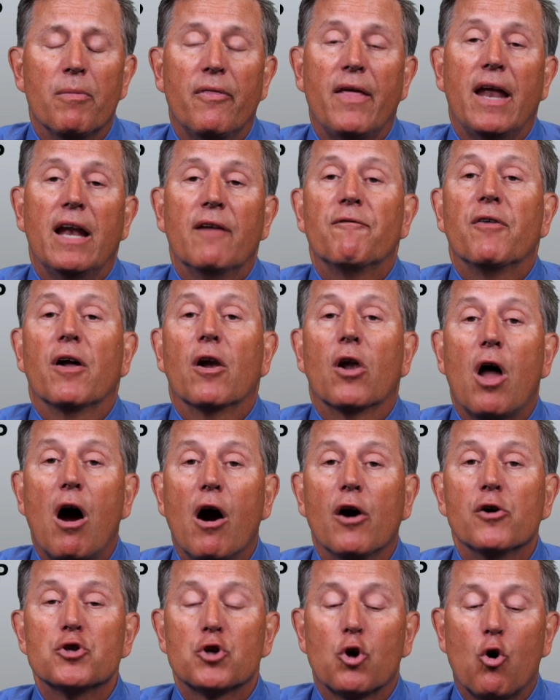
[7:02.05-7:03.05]
that if a
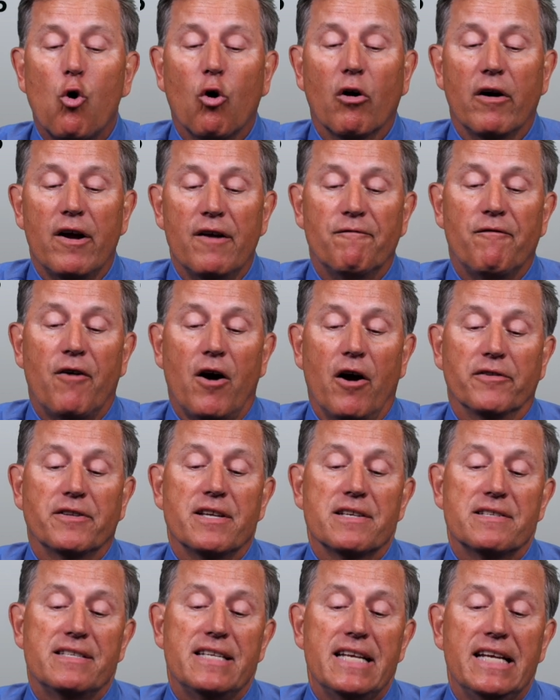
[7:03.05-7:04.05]
large core infarct
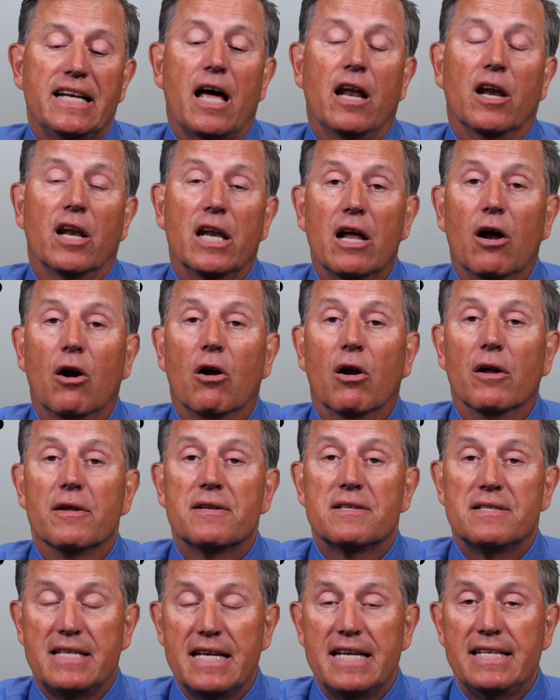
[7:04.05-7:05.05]
is seen on
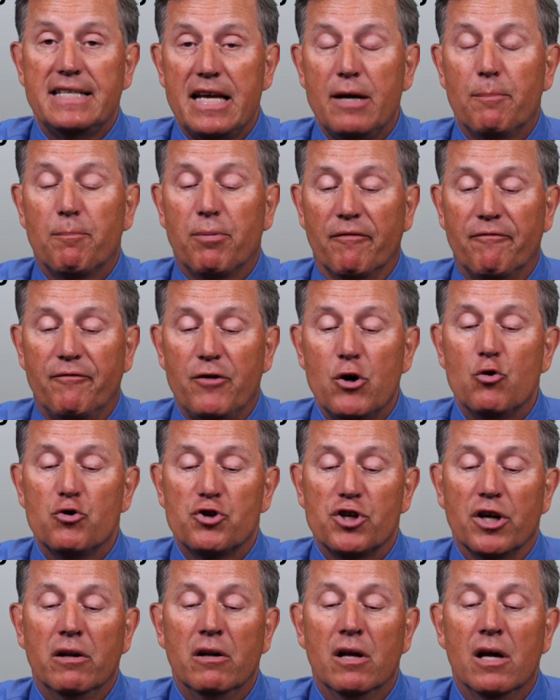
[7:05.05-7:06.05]
CT
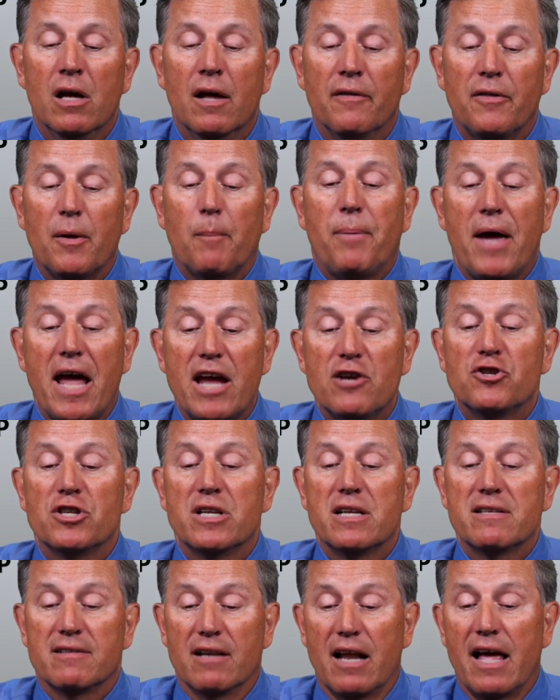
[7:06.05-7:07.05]
perfusion, the
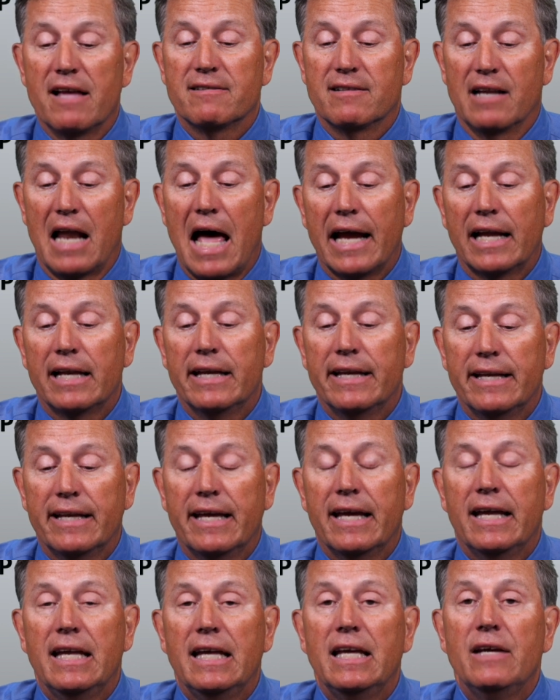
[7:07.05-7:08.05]
patient is less likely to
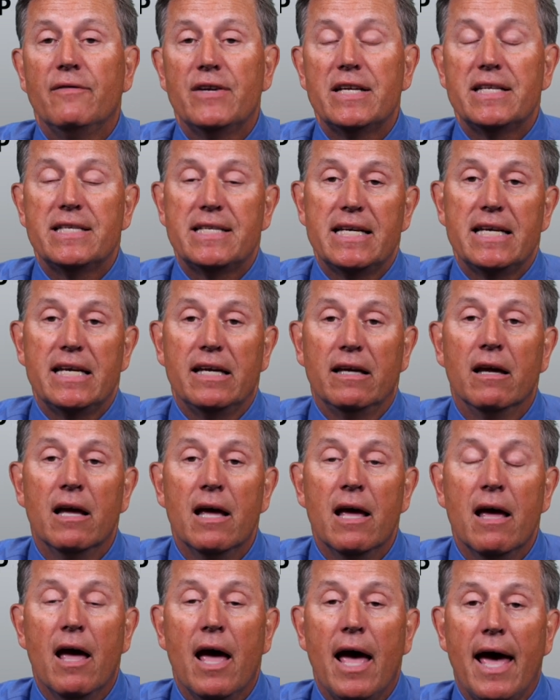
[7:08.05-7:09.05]
get EVT.
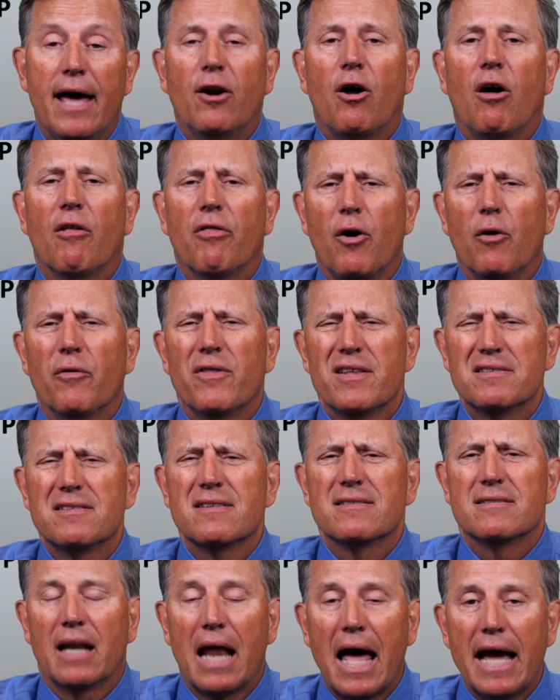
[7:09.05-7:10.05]
And although this
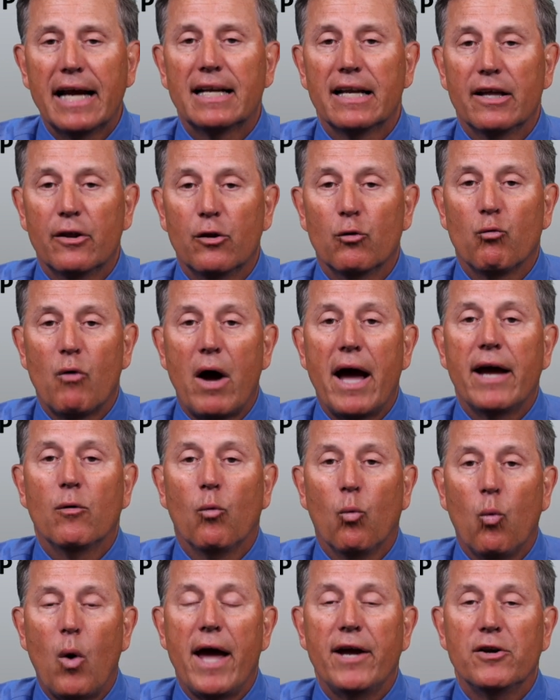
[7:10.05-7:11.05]
is likely the right
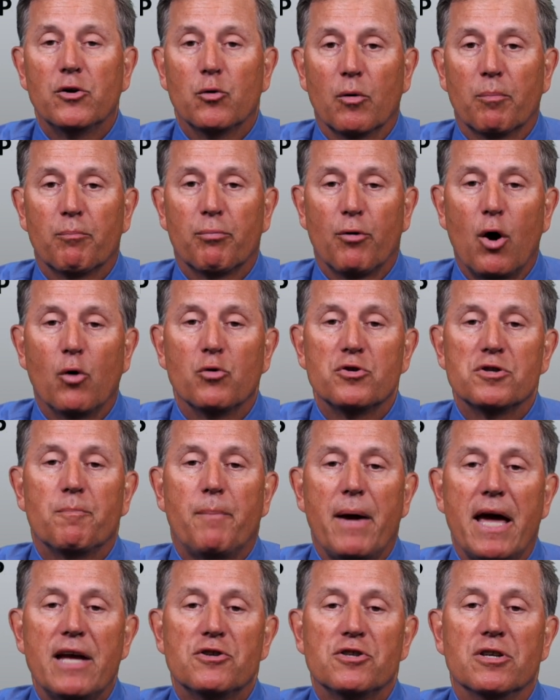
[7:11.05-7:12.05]
way to approach
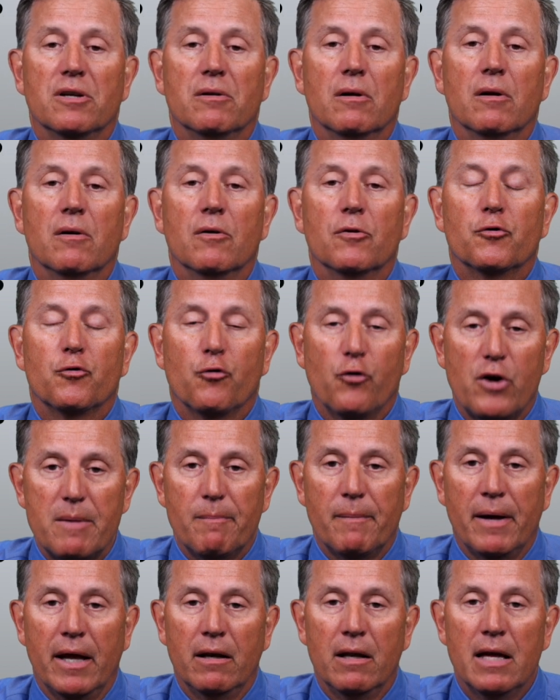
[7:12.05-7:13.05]
patient
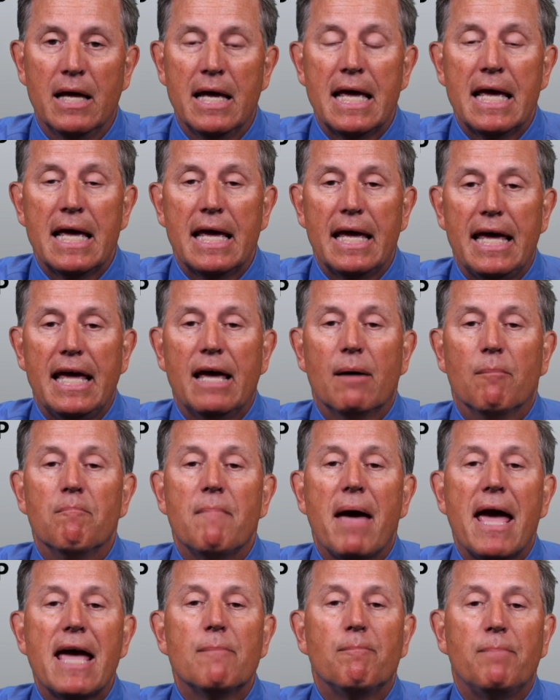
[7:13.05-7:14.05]
treatment, it
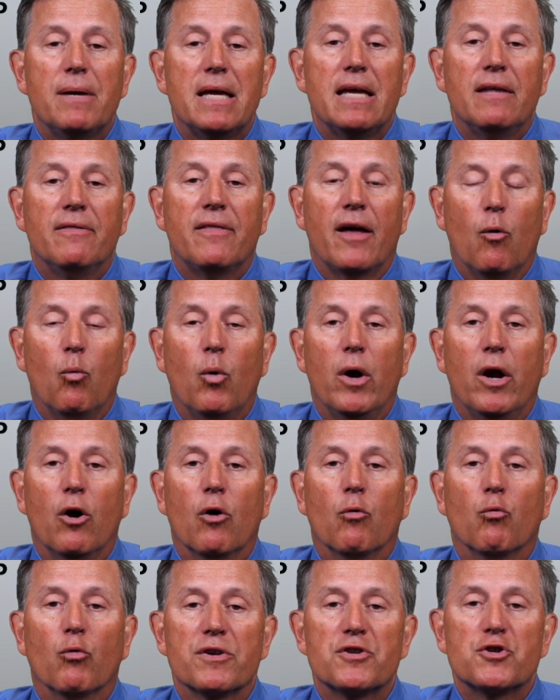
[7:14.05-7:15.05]
may be that we
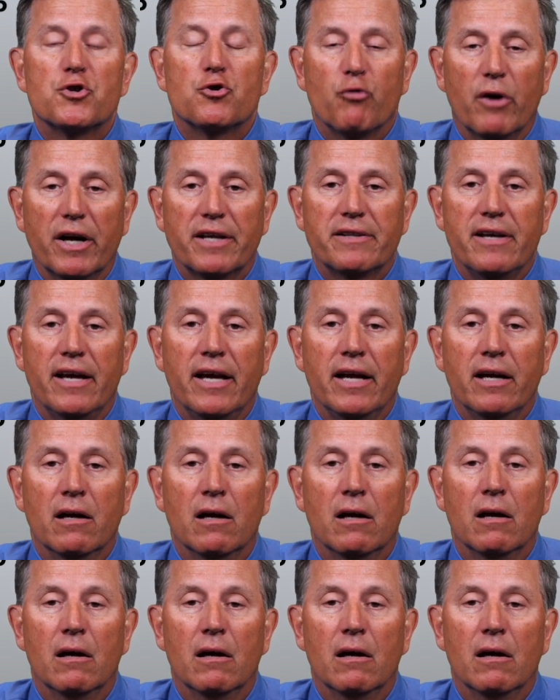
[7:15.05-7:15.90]
are restricting